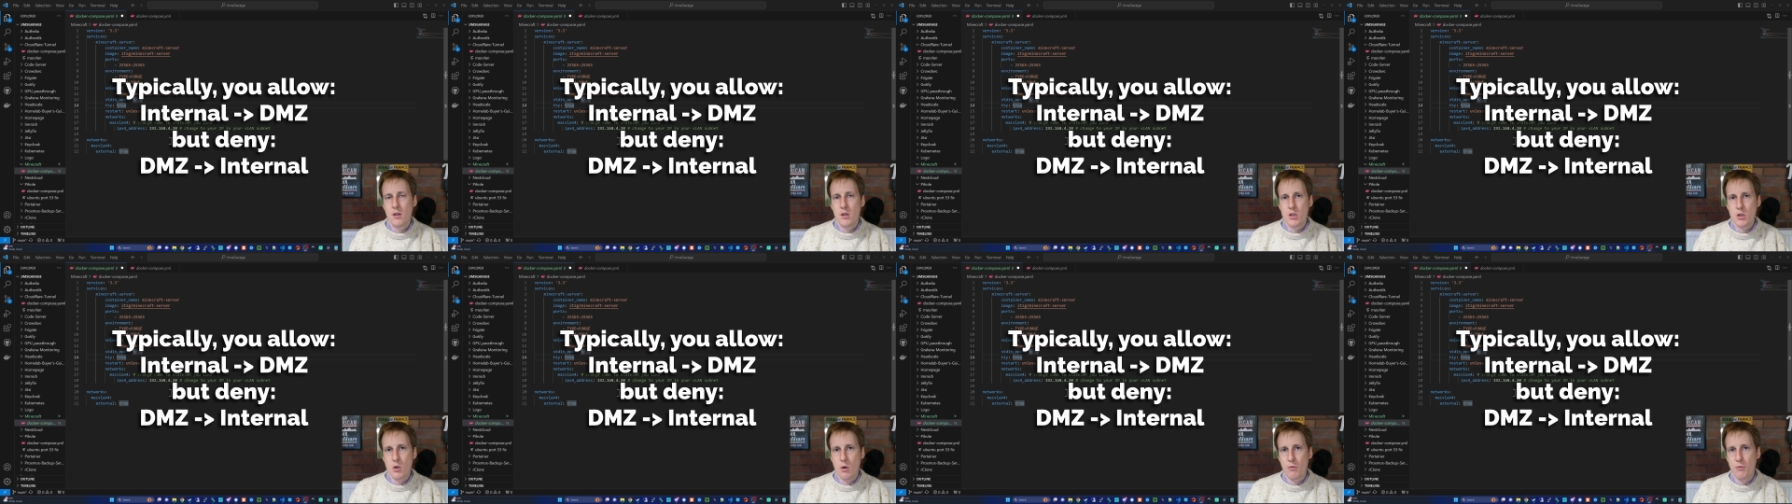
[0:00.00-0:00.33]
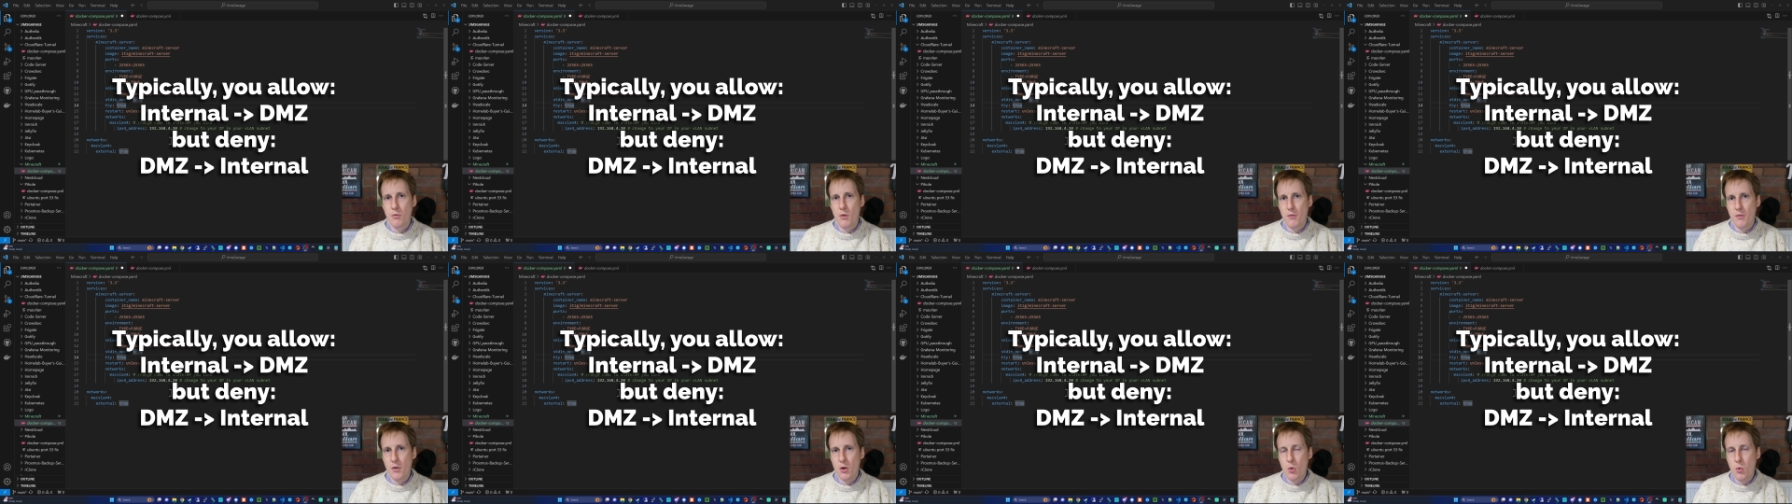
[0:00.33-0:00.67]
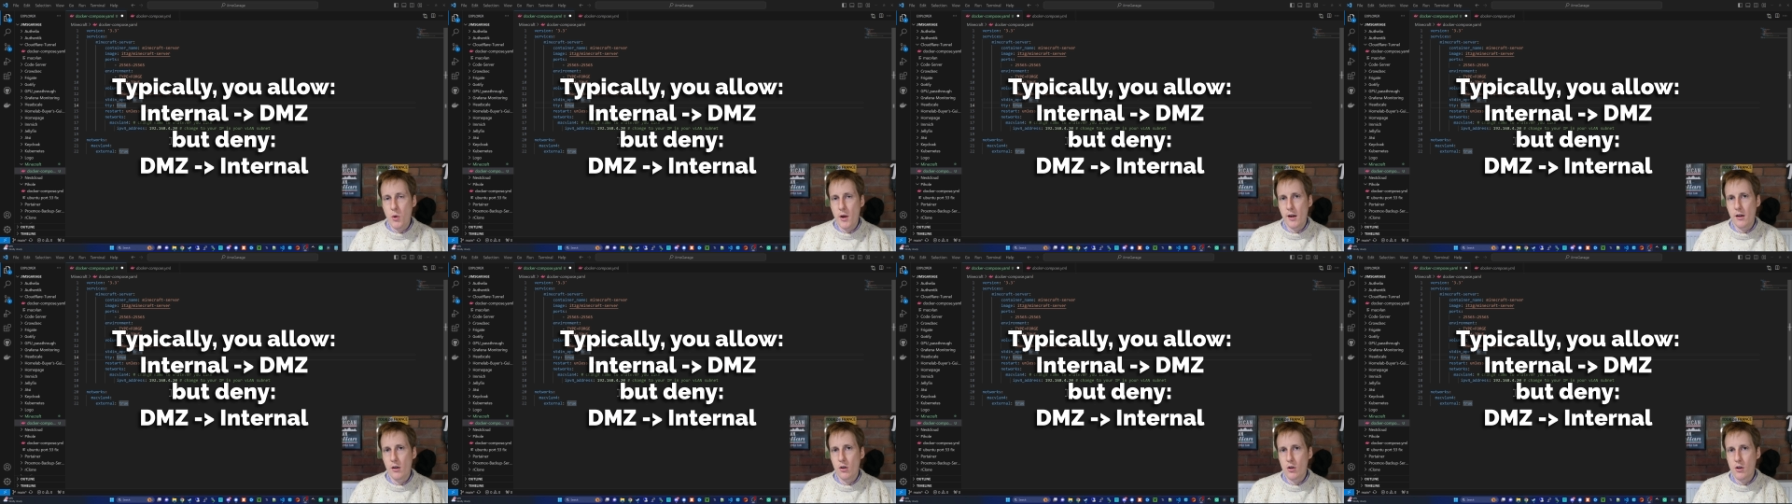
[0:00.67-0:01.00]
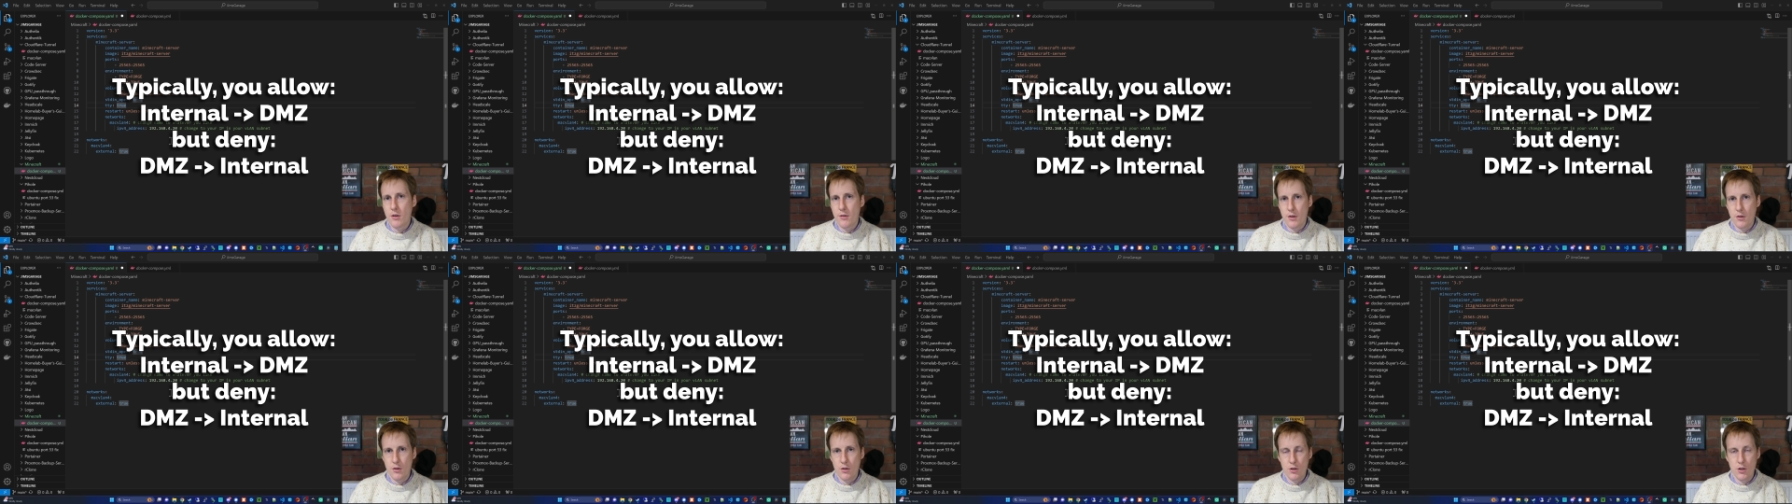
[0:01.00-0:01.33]
So if you have a quick
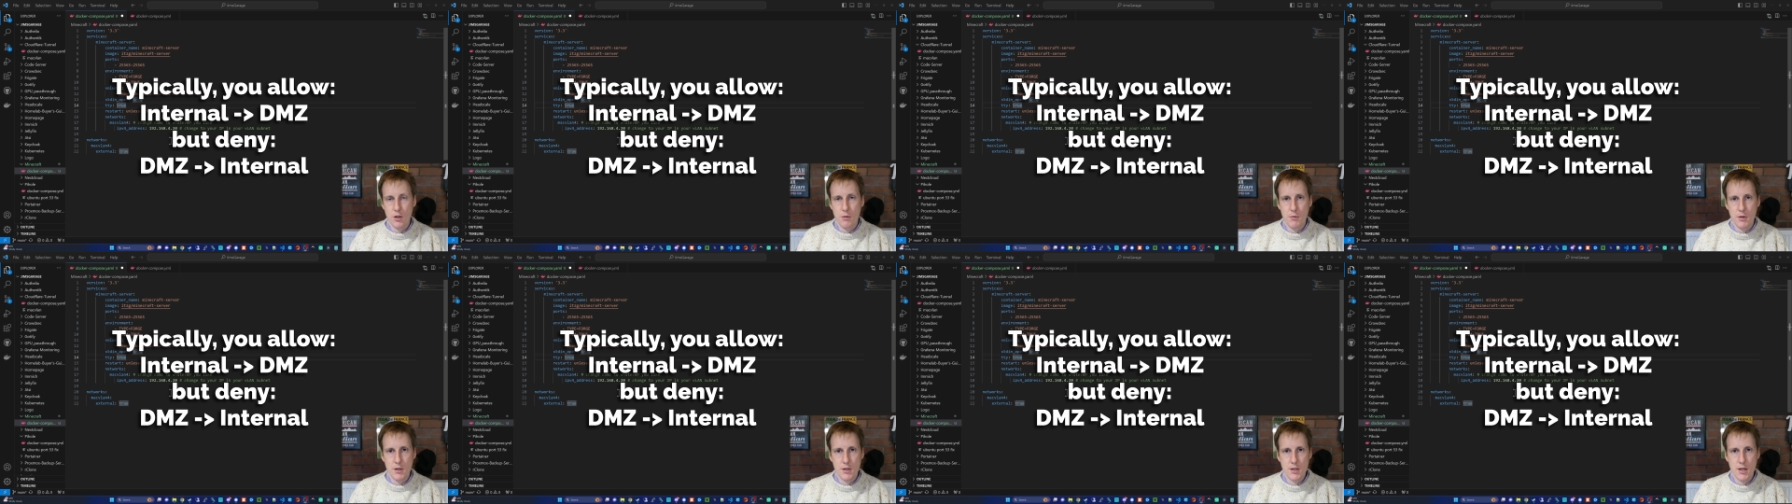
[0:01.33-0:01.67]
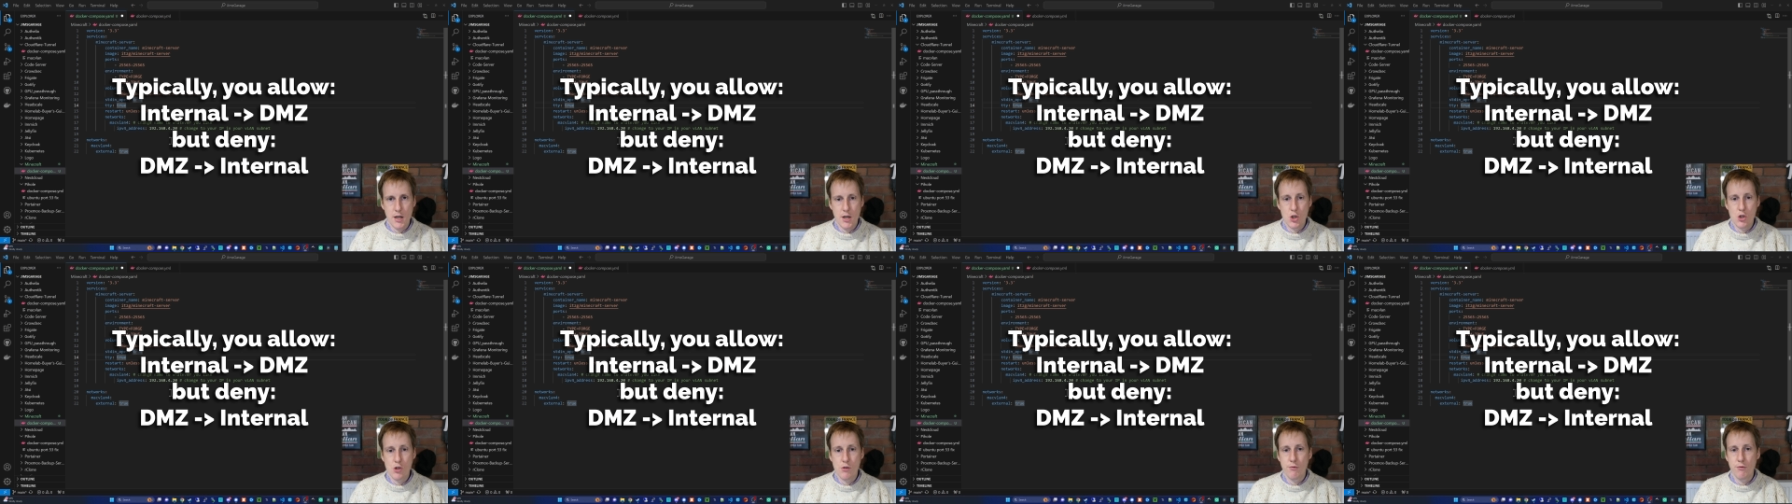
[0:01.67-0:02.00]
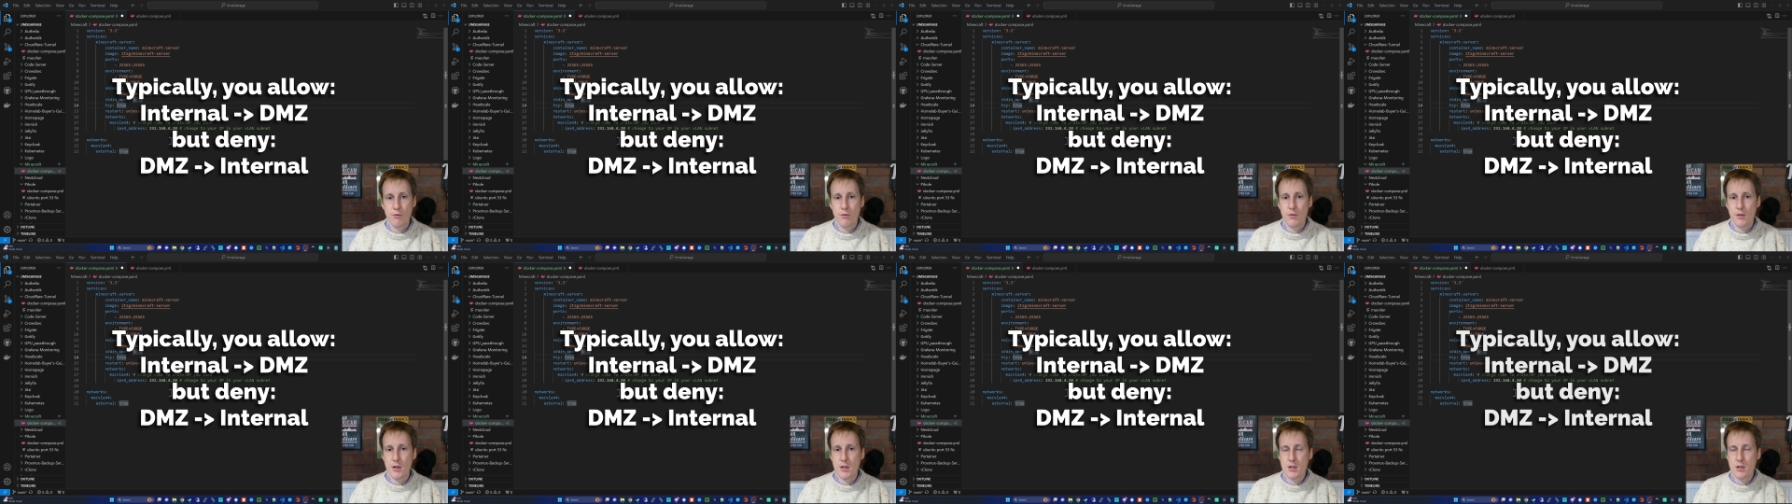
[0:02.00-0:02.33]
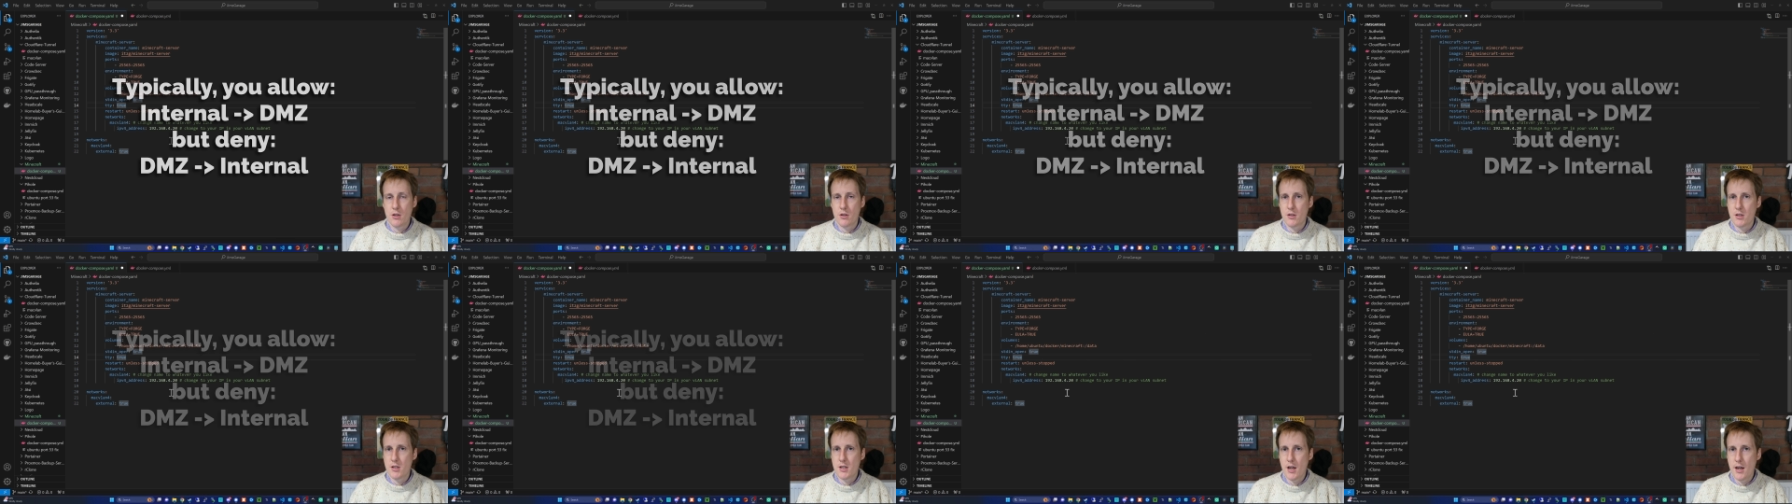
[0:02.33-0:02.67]
look at the documentation for this
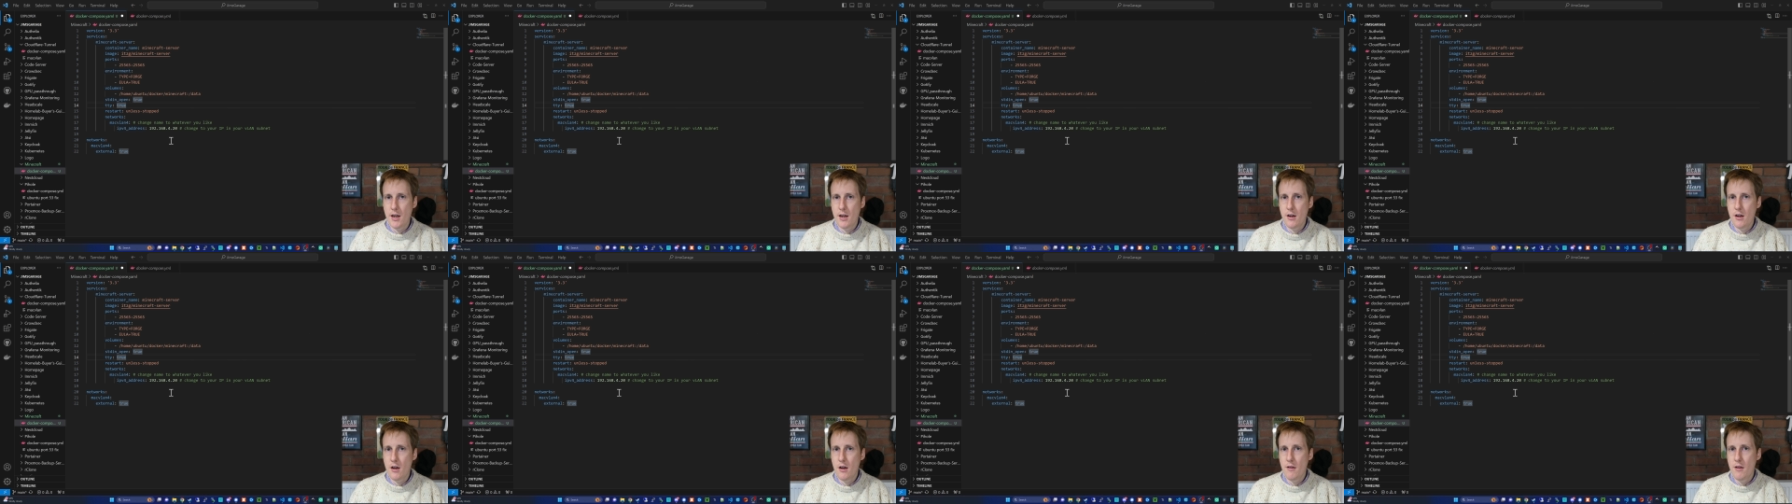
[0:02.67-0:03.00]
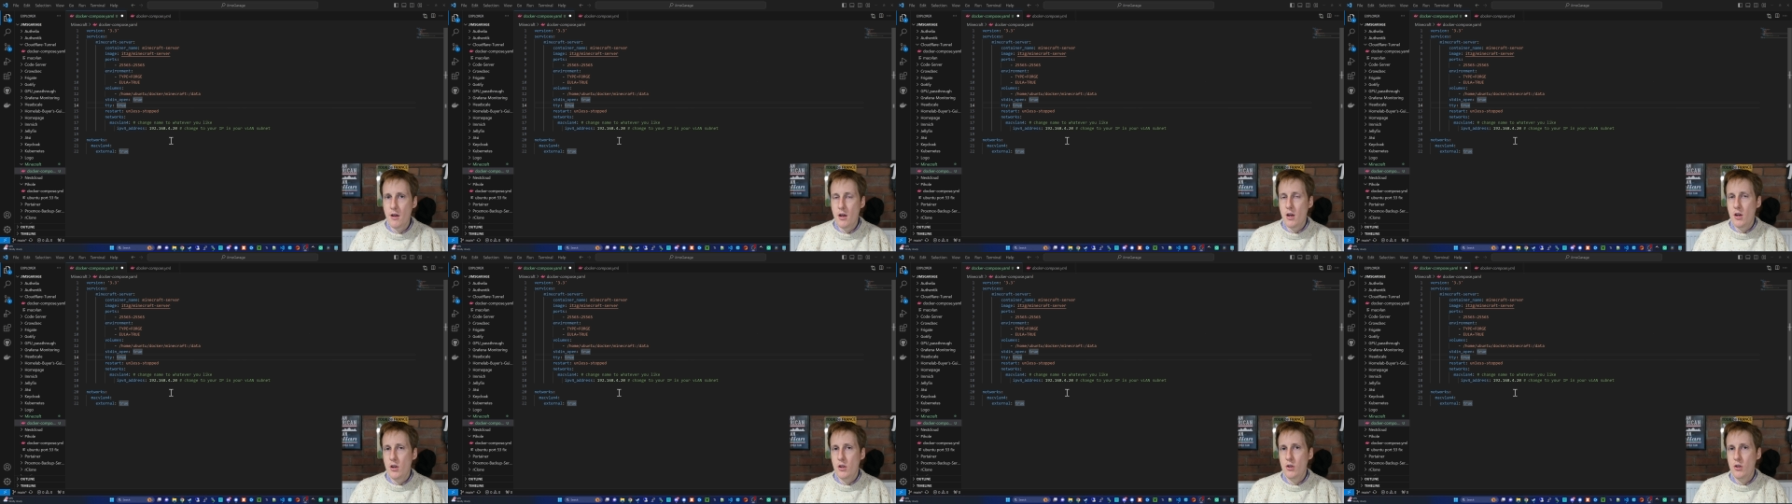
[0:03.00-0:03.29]
container,